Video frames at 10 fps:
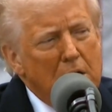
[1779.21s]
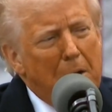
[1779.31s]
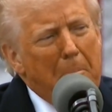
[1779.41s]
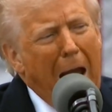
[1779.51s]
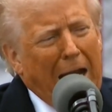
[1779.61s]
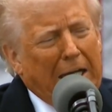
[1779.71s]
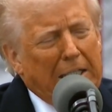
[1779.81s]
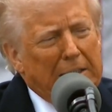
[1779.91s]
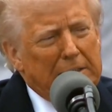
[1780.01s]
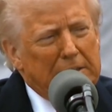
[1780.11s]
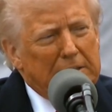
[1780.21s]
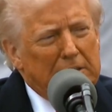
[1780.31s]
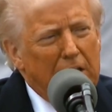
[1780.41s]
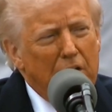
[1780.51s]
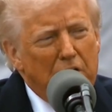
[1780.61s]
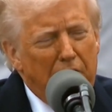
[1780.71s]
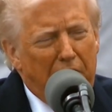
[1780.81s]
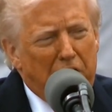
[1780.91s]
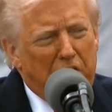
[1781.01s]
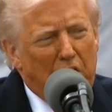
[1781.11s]
DeMac is
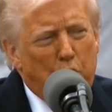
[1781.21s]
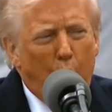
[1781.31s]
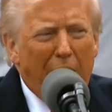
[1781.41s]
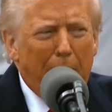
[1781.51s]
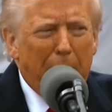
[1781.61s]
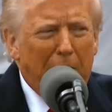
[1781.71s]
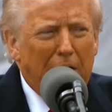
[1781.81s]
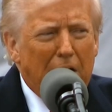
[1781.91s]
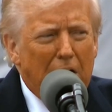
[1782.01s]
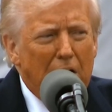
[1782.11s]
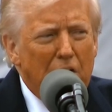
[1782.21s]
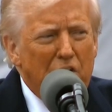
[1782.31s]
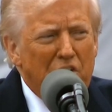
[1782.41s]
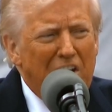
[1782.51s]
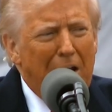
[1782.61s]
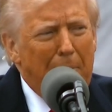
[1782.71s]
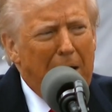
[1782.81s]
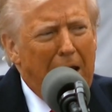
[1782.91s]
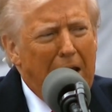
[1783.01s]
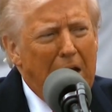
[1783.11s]
investing $20 billion.
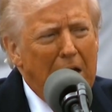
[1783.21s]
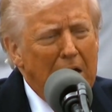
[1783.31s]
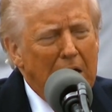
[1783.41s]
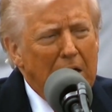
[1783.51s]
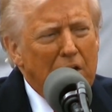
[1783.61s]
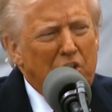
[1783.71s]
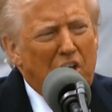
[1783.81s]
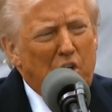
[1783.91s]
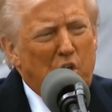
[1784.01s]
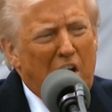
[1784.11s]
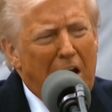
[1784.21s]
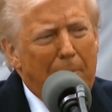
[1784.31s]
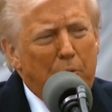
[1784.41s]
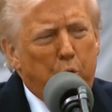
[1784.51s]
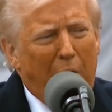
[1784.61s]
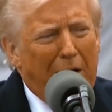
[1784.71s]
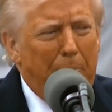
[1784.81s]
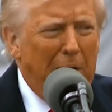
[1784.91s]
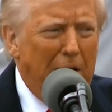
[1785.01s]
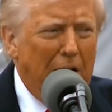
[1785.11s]
CMA CGM,
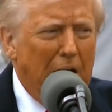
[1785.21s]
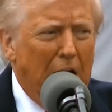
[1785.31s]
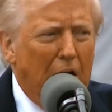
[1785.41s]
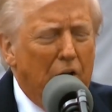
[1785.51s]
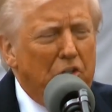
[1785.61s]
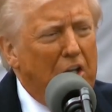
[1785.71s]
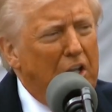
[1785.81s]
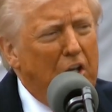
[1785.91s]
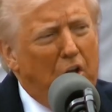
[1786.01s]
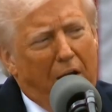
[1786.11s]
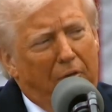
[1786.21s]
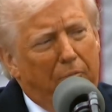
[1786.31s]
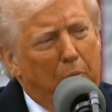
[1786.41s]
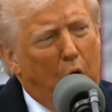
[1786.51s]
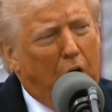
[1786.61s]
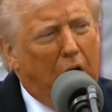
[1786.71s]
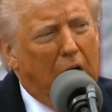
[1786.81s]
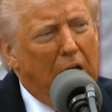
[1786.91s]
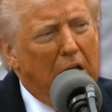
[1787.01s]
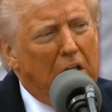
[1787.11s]
$20 billion. And then you have
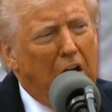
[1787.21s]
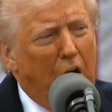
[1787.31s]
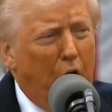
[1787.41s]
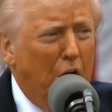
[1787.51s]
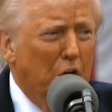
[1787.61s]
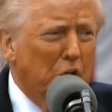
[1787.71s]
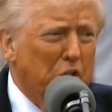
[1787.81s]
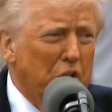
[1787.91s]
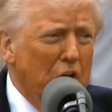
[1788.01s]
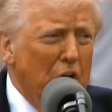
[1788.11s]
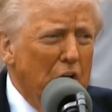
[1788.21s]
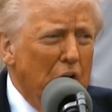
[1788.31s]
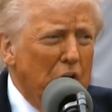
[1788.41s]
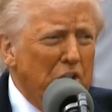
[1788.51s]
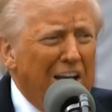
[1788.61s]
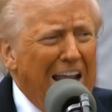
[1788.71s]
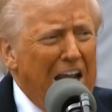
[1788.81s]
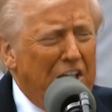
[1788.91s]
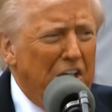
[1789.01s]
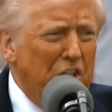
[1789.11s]
Merck and Clarios,
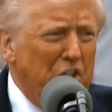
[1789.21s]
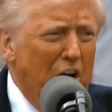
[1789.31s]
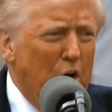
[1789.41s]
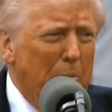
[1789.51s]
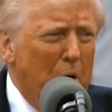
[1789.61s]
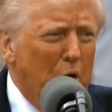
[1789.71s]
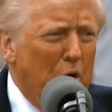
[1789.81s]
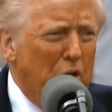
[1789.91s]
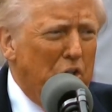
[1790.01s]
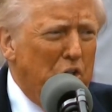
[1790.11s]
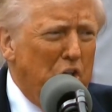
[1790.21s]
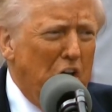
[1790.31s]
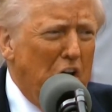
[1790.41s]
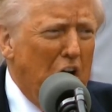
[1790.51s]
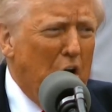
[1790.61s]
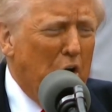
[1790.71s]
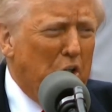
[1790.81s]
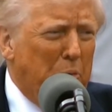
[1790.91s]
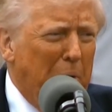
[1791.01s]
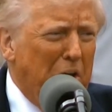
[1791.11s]
Stellantis, General Motors, GE
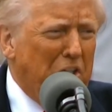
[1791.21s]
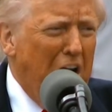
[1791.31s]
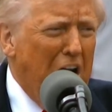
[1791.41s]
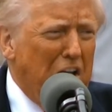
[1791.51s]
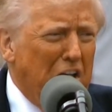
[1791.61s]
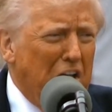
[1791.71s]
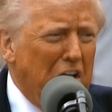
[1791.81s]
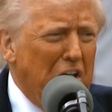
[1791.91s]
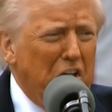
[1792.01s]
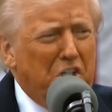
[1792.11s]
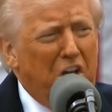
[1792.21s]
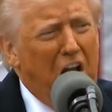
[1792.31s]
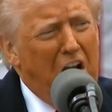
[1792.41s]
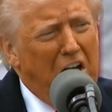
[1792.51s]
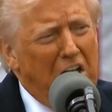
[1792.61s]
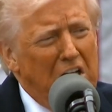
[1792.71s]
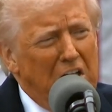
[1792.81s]
Aerospace, Honda, Nissan,